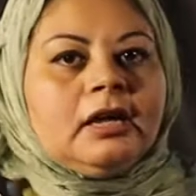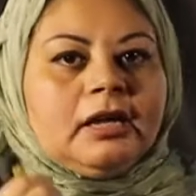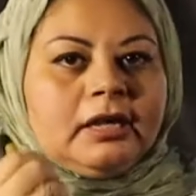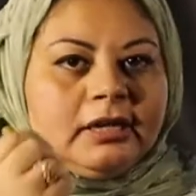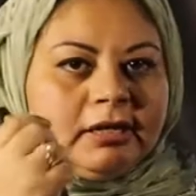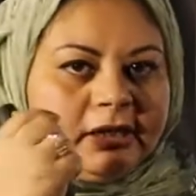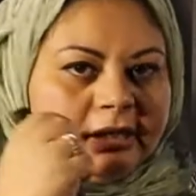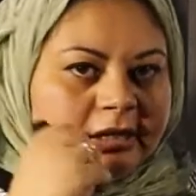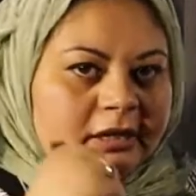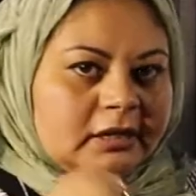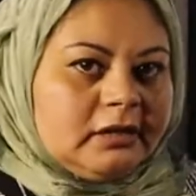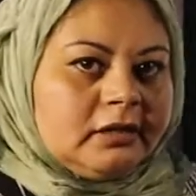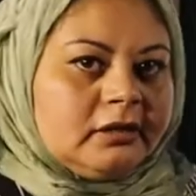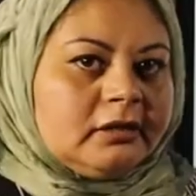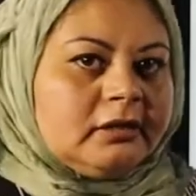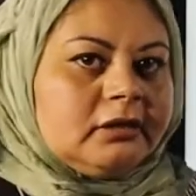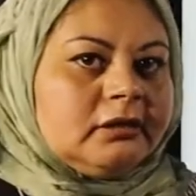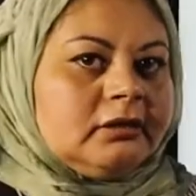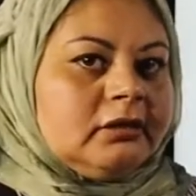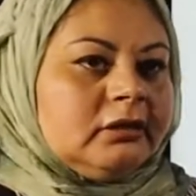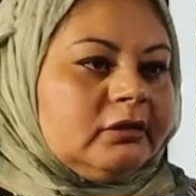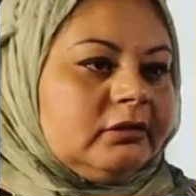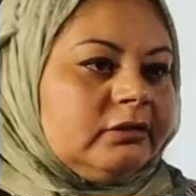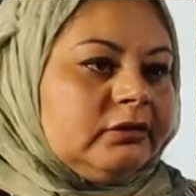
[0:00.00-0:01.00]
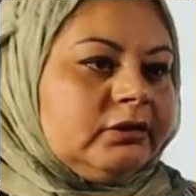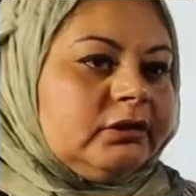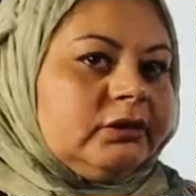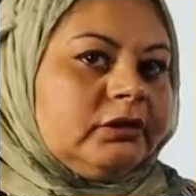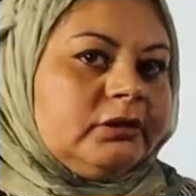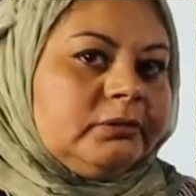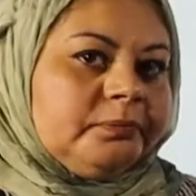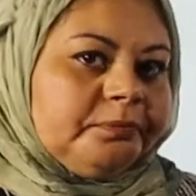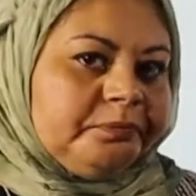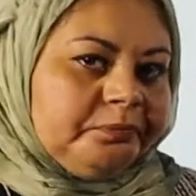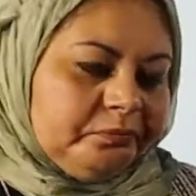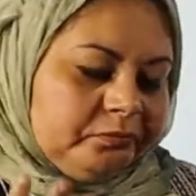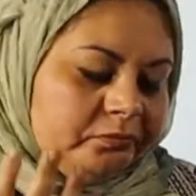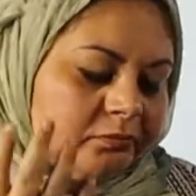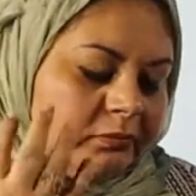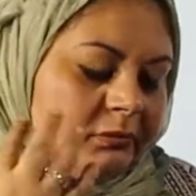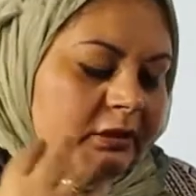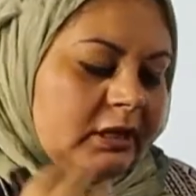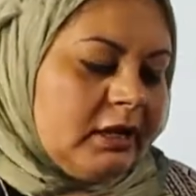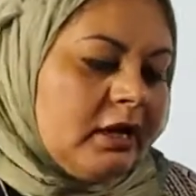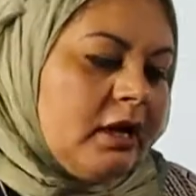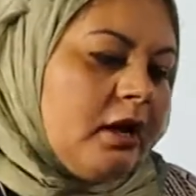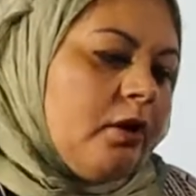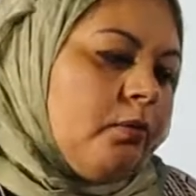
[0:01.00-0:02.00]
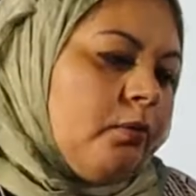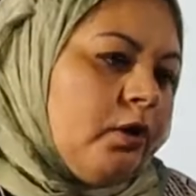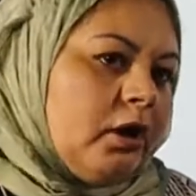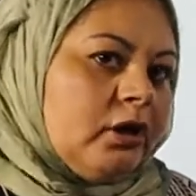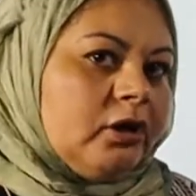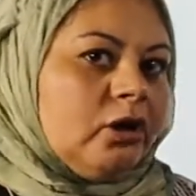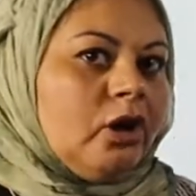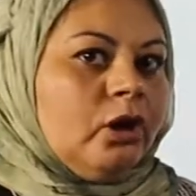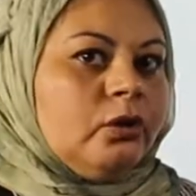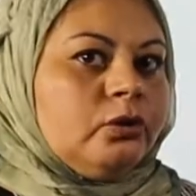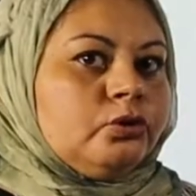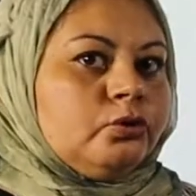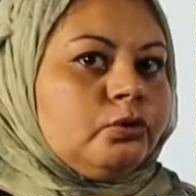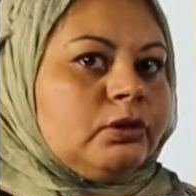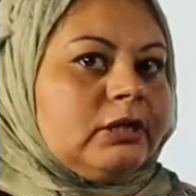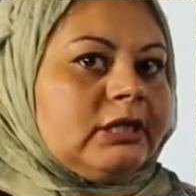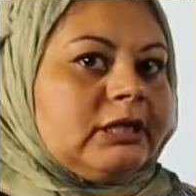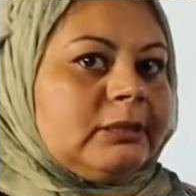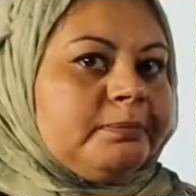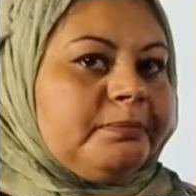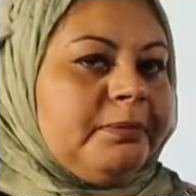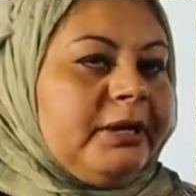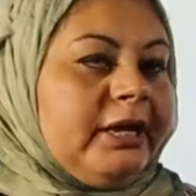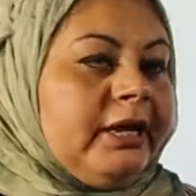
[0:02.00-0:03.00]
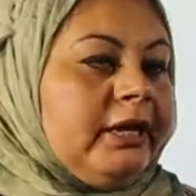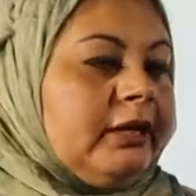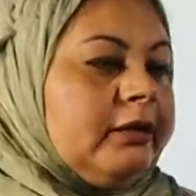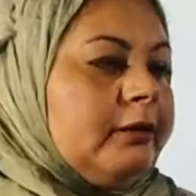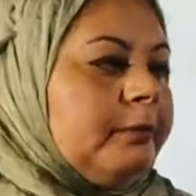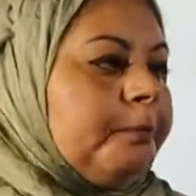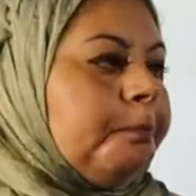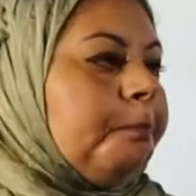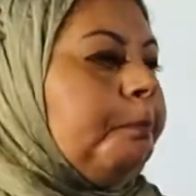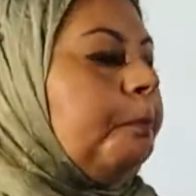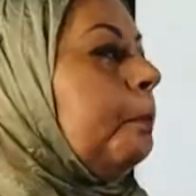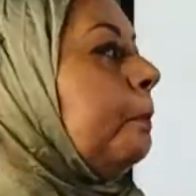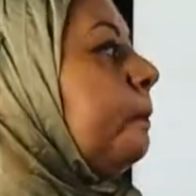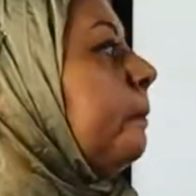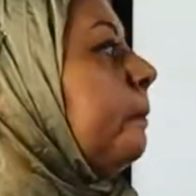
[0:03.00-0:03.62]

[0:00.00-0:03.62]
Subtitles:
Here another, we're going to explain.